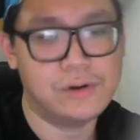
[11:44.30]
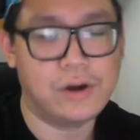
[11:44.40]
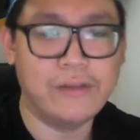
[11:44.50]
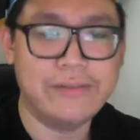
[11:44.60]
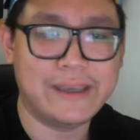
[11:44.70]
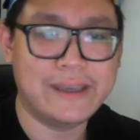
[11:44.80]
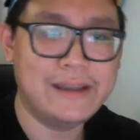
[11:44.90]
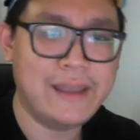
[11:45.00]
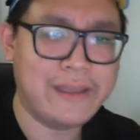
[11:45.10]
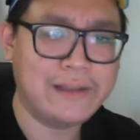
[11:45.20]
On the
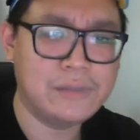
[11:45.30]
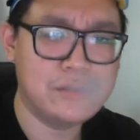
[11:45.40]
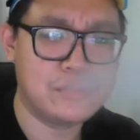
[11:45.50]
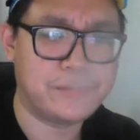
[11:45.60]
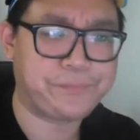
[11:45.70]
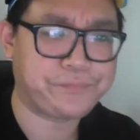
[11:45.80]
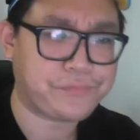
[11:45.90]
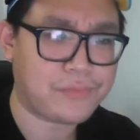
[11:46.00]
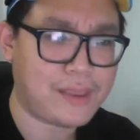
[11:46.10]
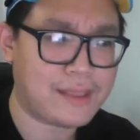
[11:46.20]
inhale,
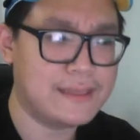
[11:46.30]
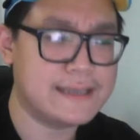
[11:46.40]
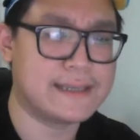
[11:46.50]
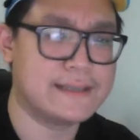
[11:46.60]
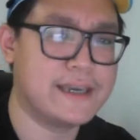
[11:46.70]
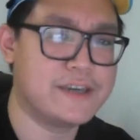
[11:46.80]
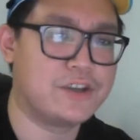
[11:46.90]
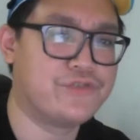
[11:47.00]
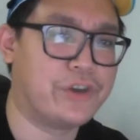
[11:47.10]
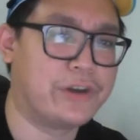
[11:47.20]
the sensation
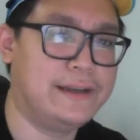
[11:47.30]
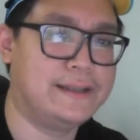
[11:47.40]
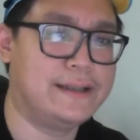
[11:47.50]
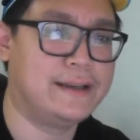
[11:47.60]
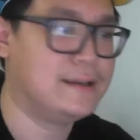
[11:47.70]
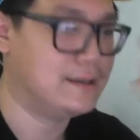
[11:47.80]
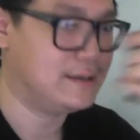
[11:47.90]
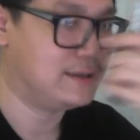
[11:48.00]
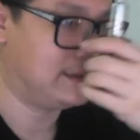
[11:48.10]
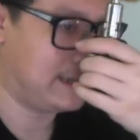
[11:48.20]
of chocolate
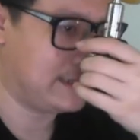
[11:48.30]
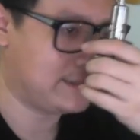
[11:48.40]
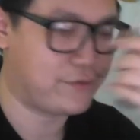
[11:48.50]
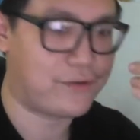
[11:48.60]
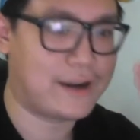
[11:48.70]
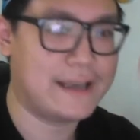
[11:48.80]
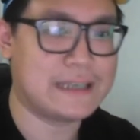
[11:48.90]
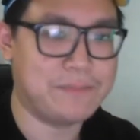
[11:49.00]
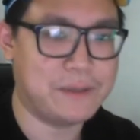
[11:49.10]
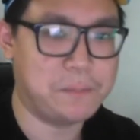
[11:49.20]
does rise
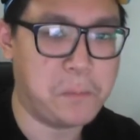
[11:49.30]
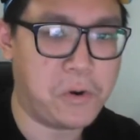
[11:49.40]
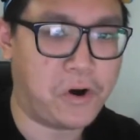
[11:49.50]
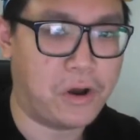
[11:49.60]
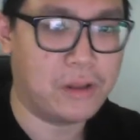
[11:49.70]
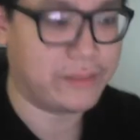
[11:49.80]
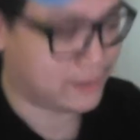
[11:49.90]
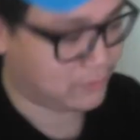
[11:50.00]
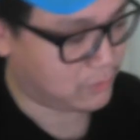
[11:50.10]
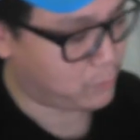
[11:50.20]
a bit more
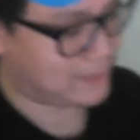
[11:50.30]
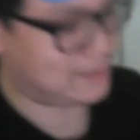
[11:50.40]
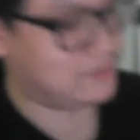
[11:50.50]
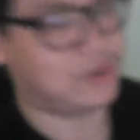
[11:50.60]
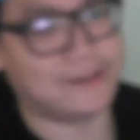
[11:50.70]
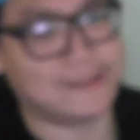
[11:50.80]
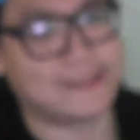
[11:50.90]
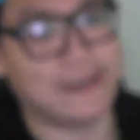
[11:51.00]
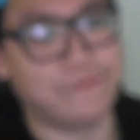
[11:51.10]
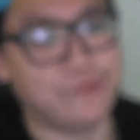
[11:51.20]
than when it's on a
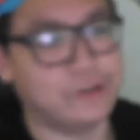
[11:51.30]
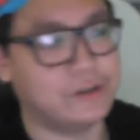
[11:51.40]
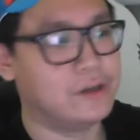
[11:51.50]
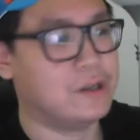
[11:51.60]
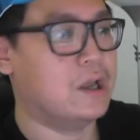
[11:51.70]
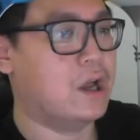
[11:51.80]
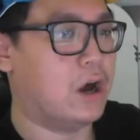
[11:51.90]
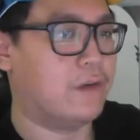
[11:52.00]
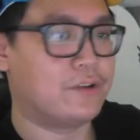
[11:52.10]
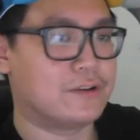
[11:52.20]
Typhoon.
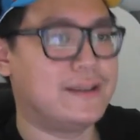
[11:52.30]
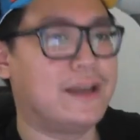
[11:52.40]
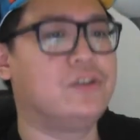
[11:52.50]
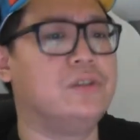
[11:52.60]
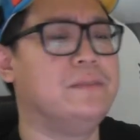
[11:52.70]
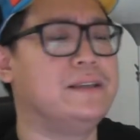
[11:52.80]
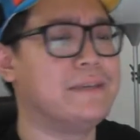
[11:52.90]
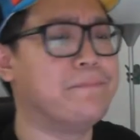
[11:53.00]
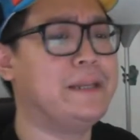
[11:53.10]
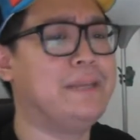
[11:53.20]
Of course, that could be
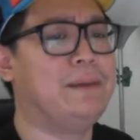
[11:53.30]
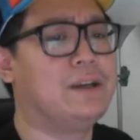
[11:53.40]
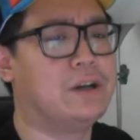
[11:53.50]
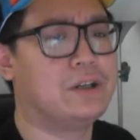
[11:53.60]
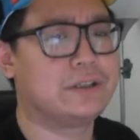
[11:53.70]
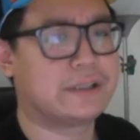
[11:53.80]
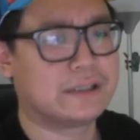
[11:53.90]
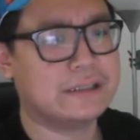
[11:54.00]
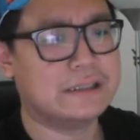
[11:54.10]
simply because